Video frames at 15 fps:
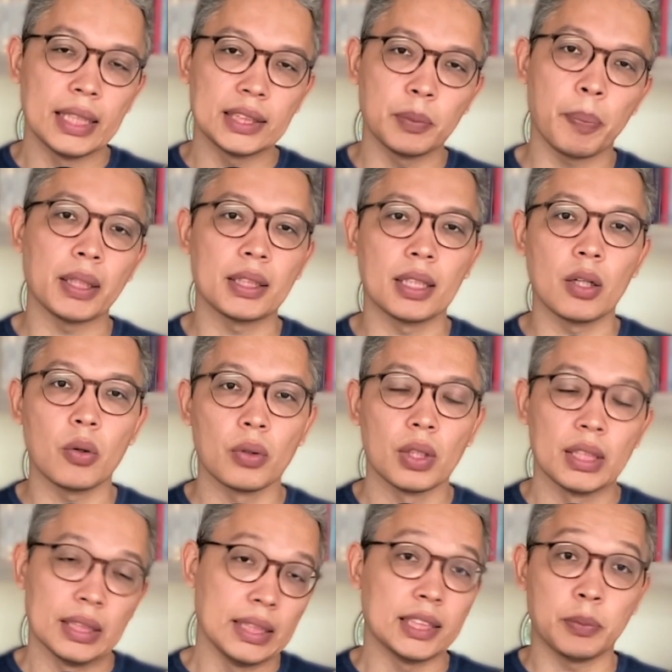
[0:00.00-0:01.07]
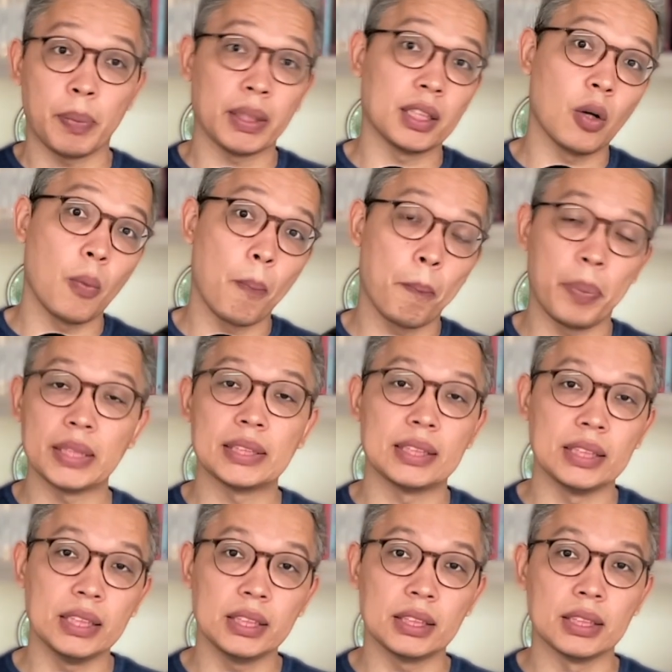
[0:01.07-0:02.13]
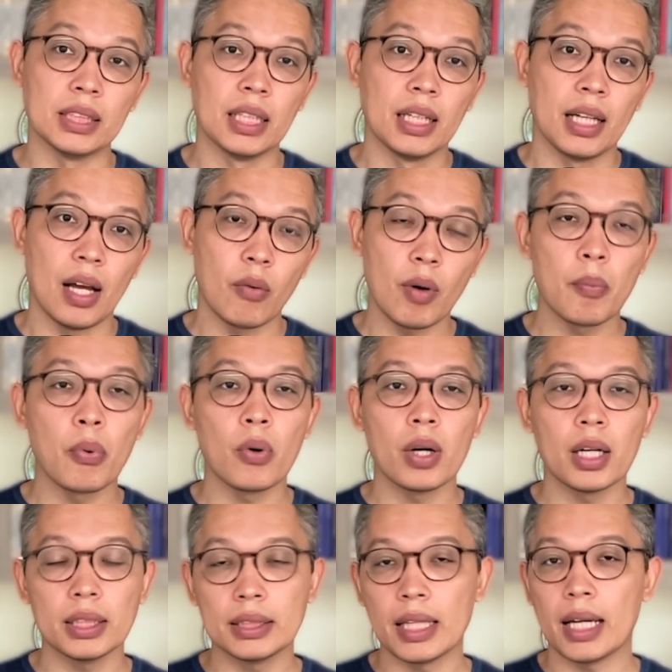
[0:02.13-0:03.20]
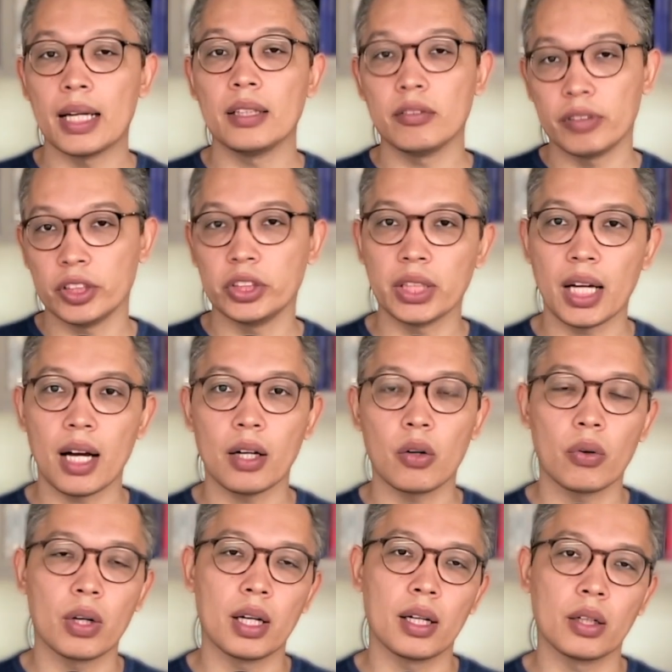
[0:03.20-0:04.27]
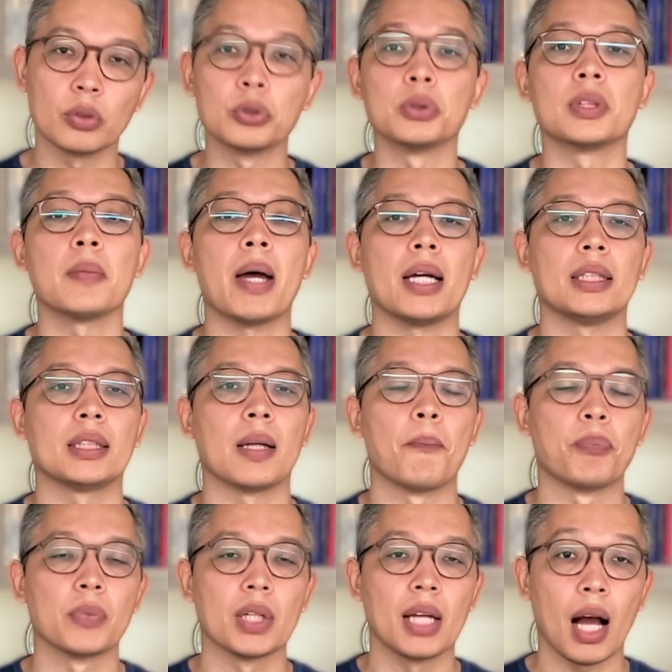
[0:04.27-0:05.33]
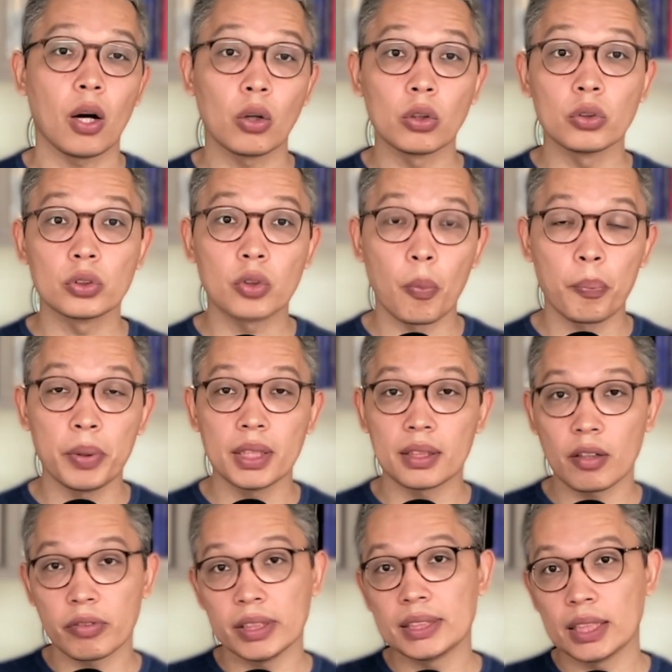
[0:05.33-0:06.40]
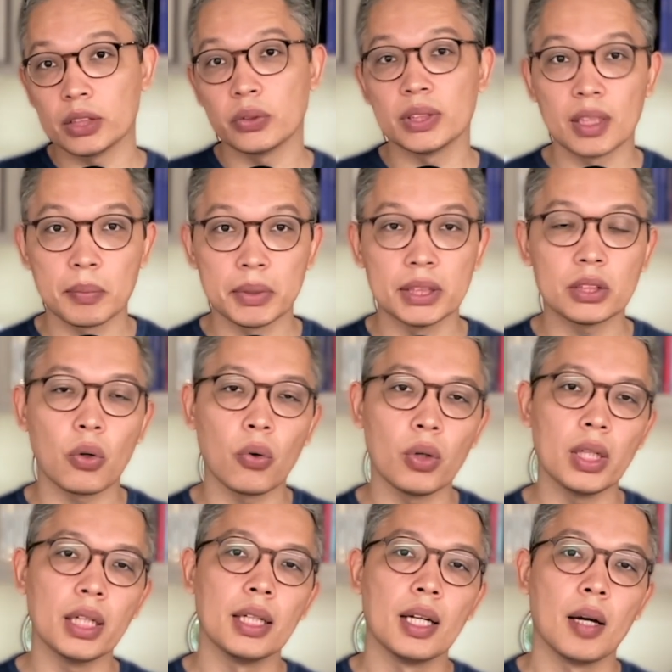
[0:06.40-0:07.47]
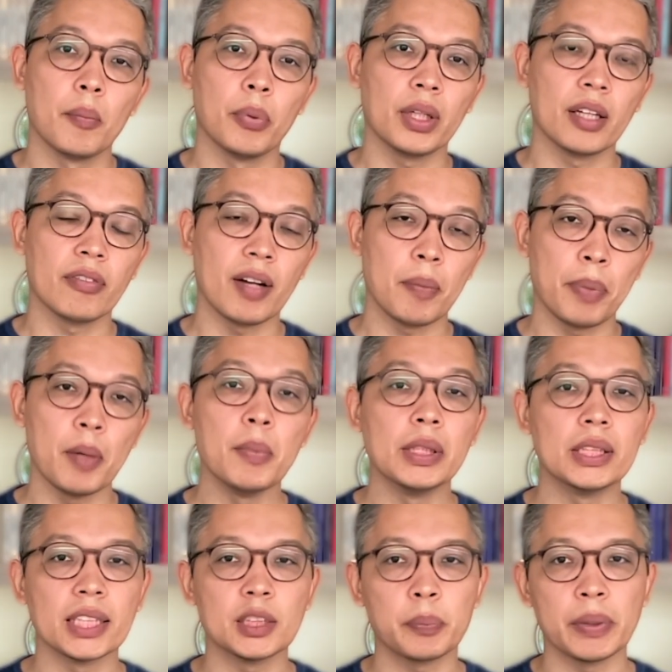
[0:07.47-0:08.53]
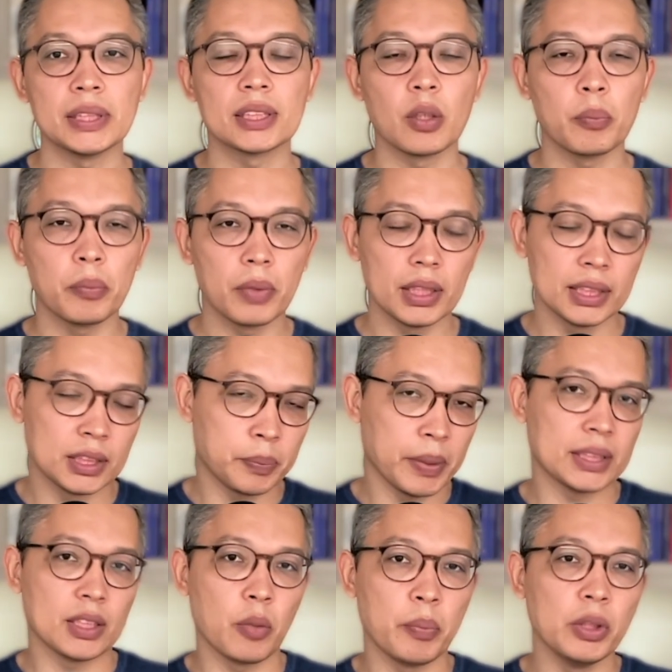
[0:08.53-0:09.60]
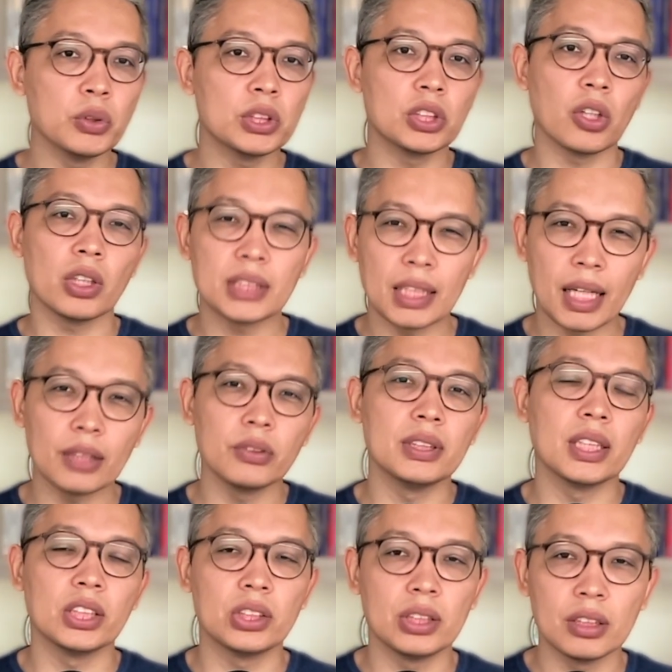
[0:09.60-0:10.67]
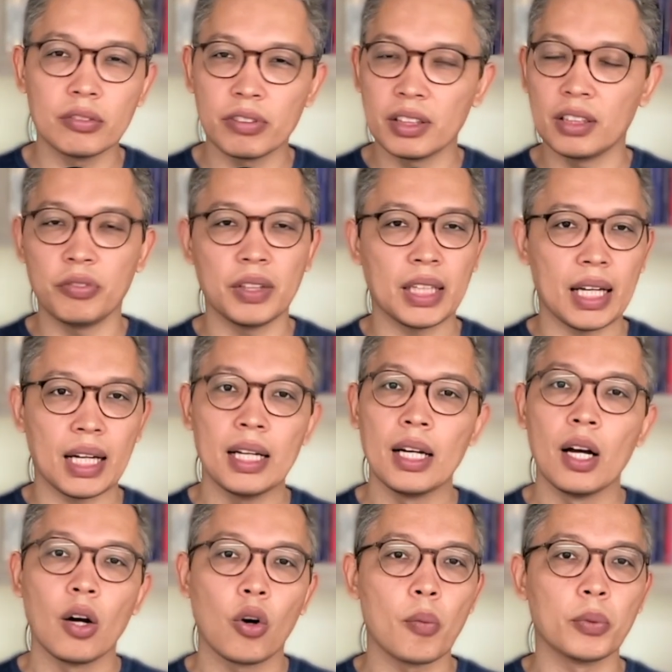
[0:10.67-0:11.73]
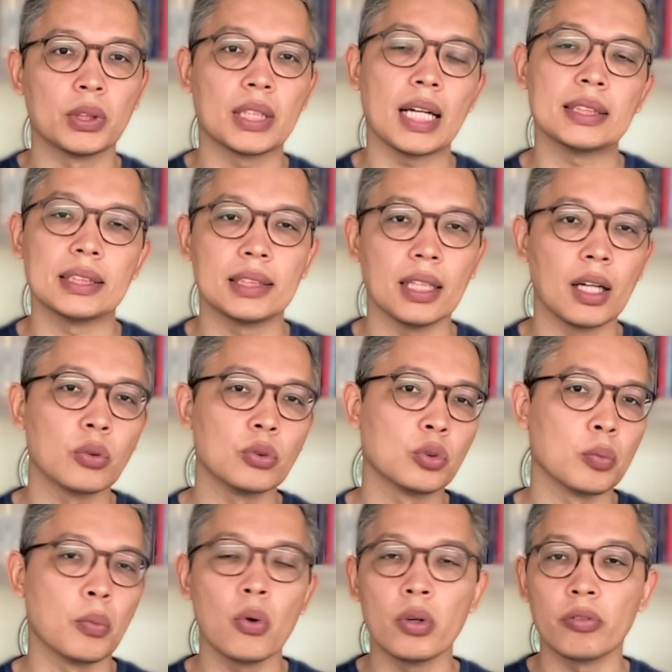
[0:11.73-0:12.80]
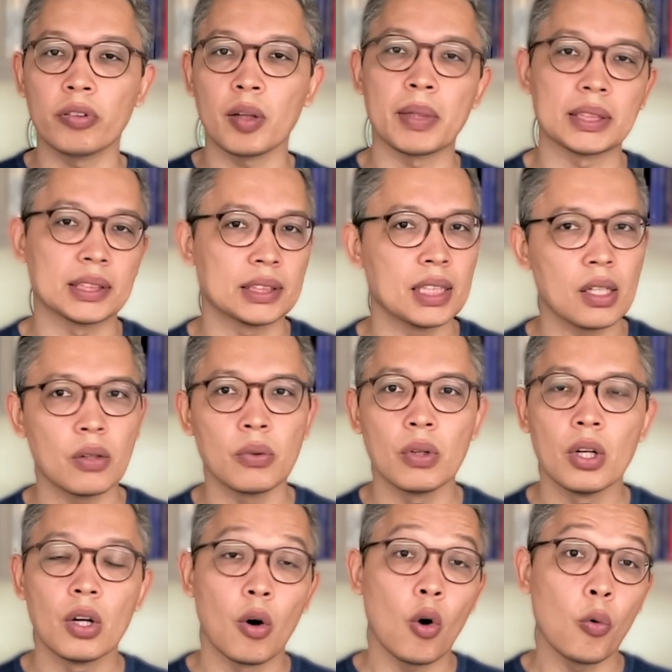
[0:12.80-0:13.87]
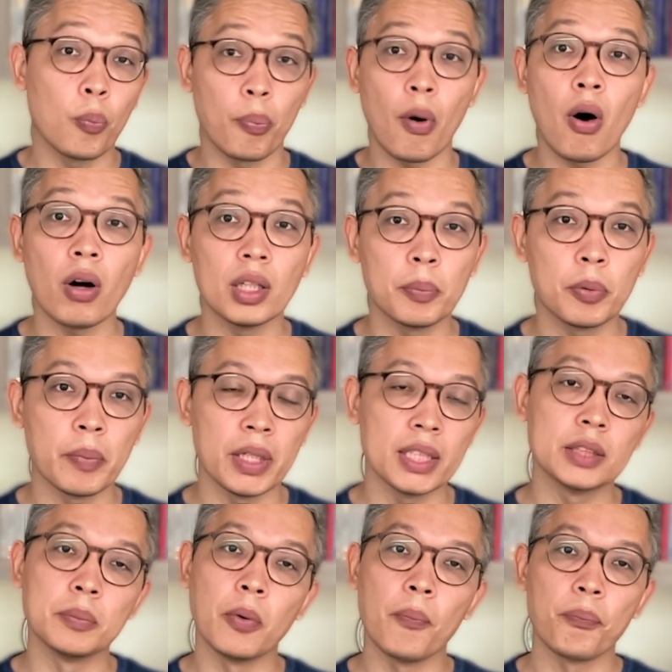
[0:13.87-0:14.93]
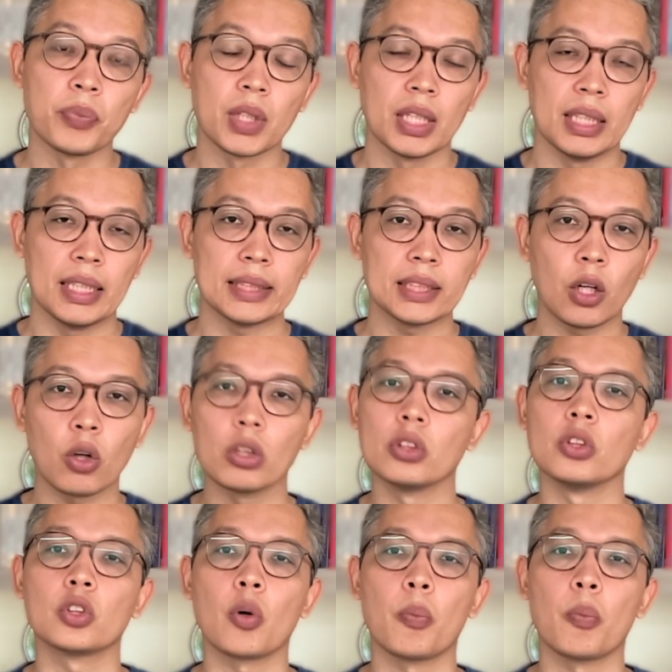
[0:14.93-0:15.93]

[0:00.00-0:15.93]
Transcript: Colonoscopy is the exam of choice in this case, as it allows a thorough inspection of the large intestine and can detect polyps, inflammation, or tumors. Colonoscopy will be requested upon individual evaluation during a medical consultation.